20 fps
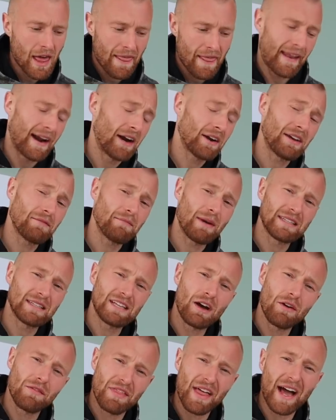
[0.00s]
Then I'll give
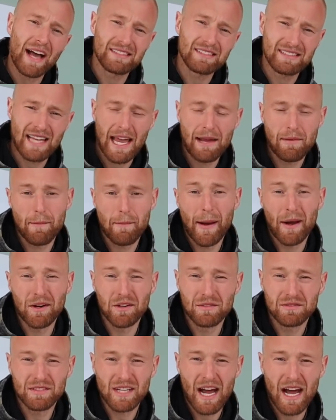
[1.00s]
myself that same
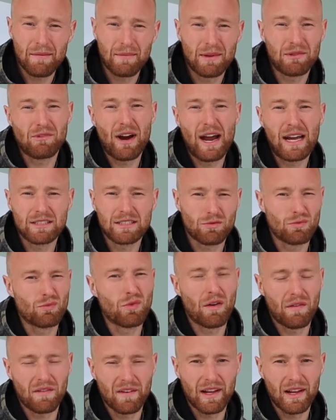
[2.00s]
amount of time in rest,
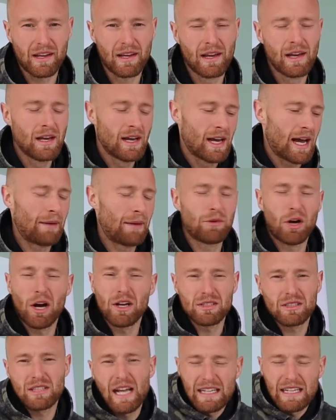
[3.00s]
roughly. I'm
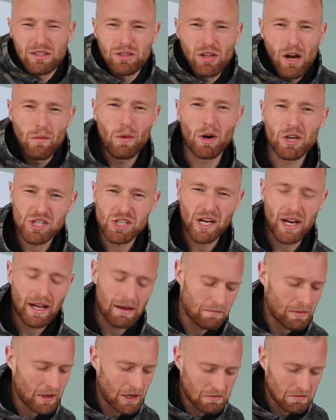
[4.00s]
not like stop watching
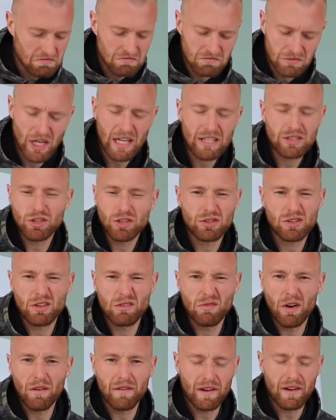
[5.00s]
it, but that's just
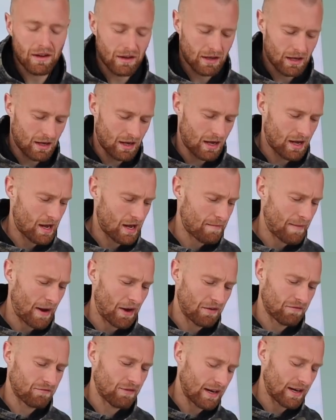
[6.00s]
the roughly
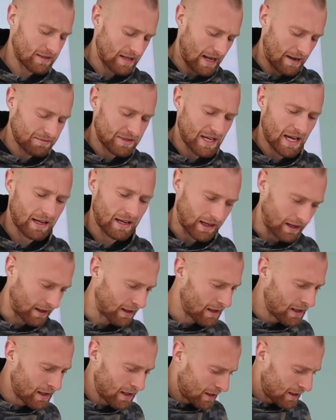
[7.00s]
amount of rest that I'm
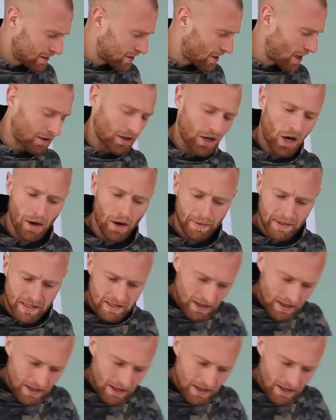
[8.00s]
taking. So I'm gonna hop in